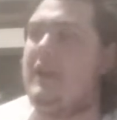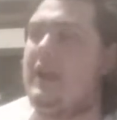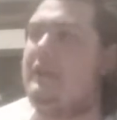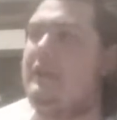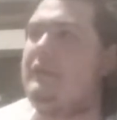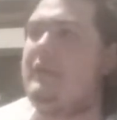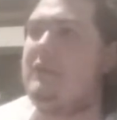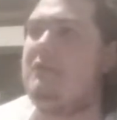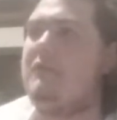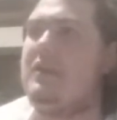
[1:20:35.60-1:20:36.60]
an Alpha Flight
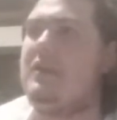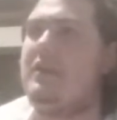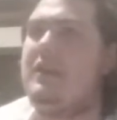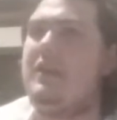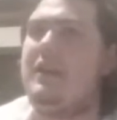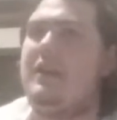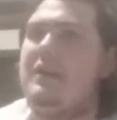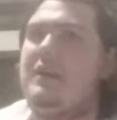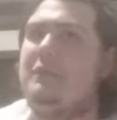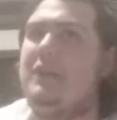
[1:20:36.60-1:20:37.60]
movie.
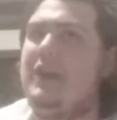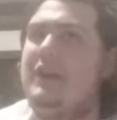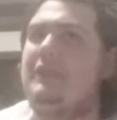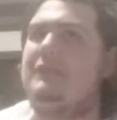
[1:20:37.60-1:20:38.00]
But